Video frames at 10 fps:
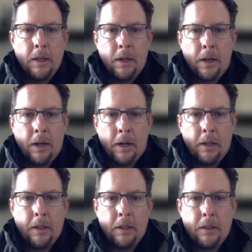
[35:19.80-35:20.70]

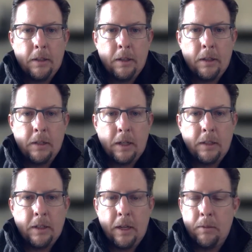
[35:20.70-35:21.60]
And as I
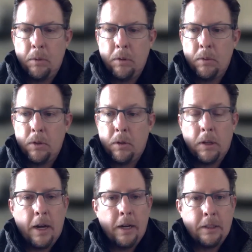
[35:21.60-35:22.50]
said, we're doing a
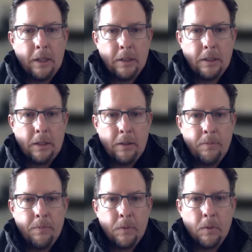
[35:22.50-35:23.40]
lot of
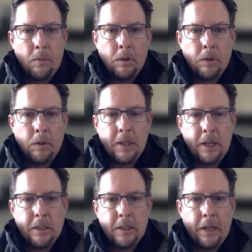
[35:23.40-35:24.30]
testing. Once we take
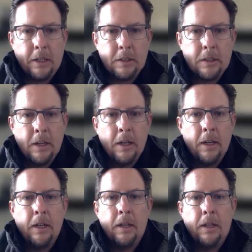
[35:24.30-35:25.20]
a test,
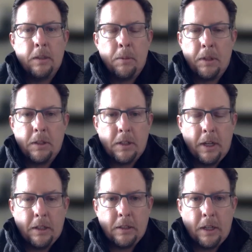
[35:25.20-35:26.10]
some of these
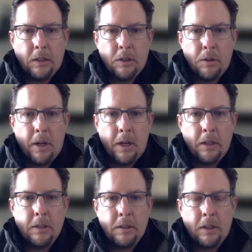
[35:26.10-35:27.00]
tests take 2
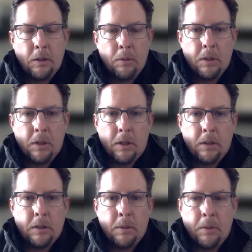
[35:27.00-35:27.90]
days to get the
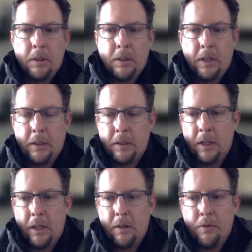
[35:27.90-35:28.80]
results. Some of these tests
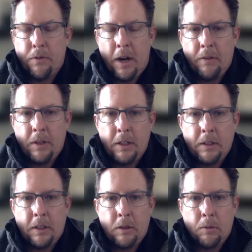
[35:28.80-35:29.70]
take 5
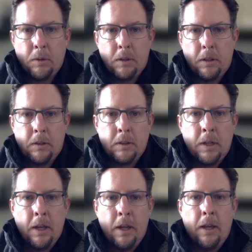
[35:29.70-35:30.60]
days to get the results.